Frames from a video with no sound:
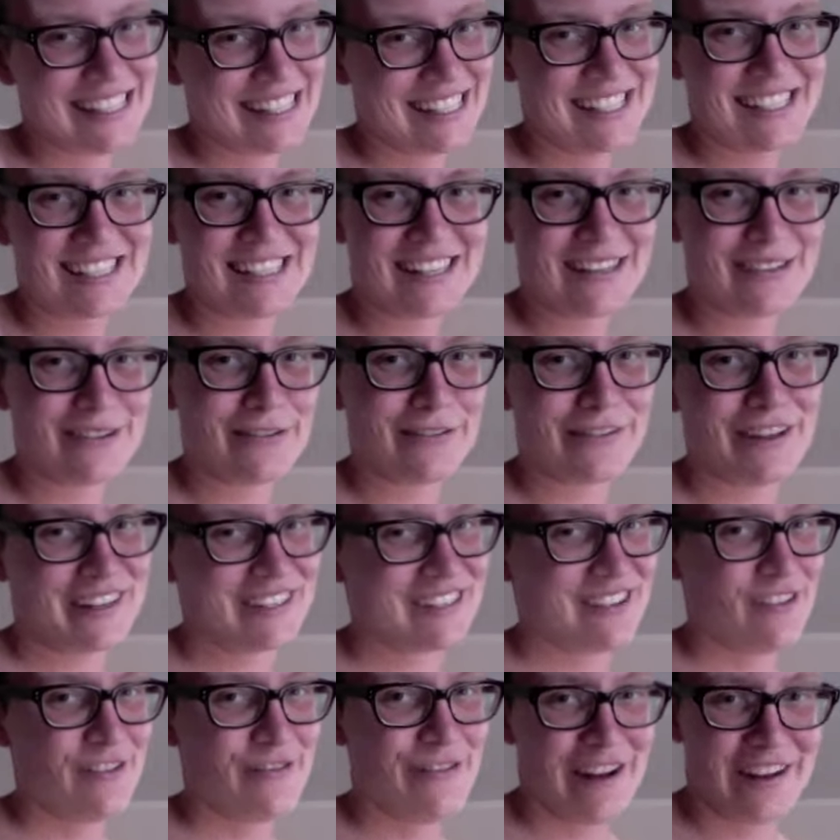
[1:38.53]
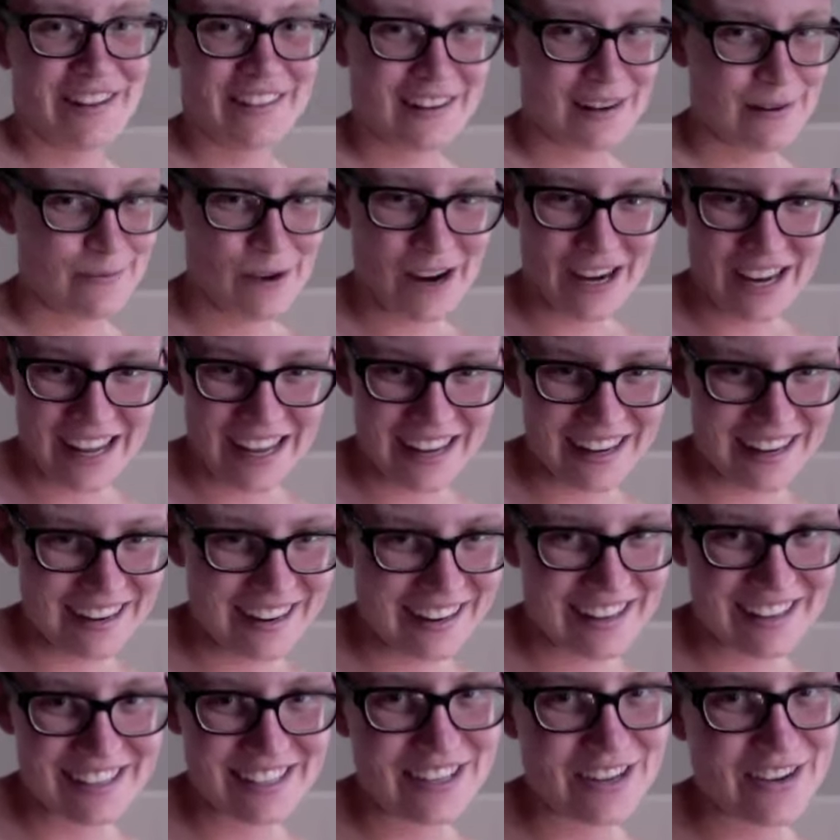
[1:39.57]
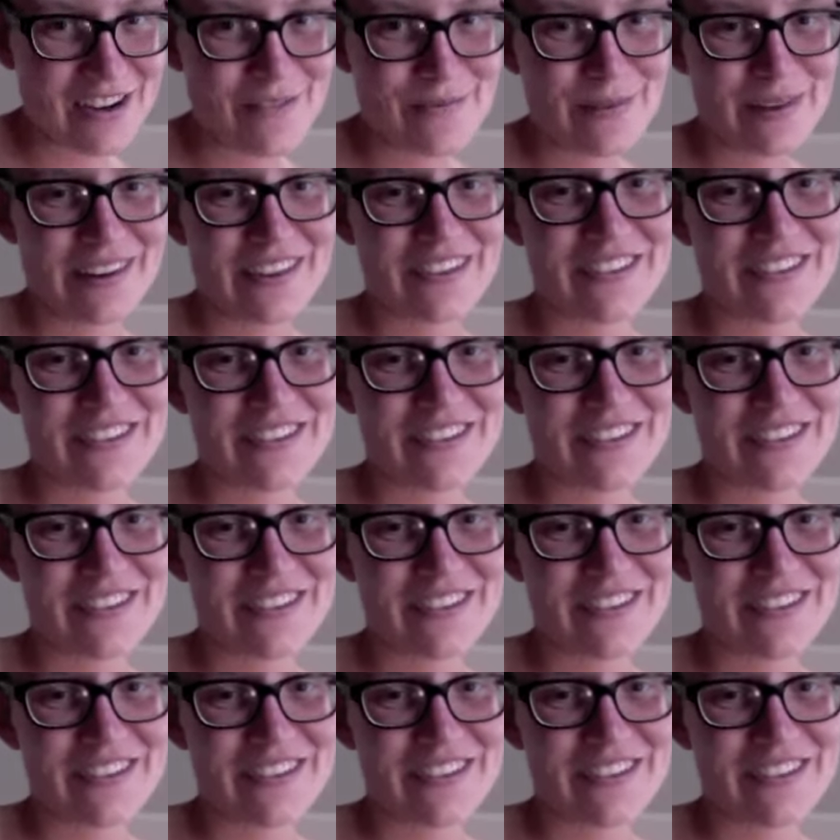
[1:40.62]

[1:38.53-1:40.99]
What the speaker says: just a reflection of the fact that I'm right-handed, and so I've been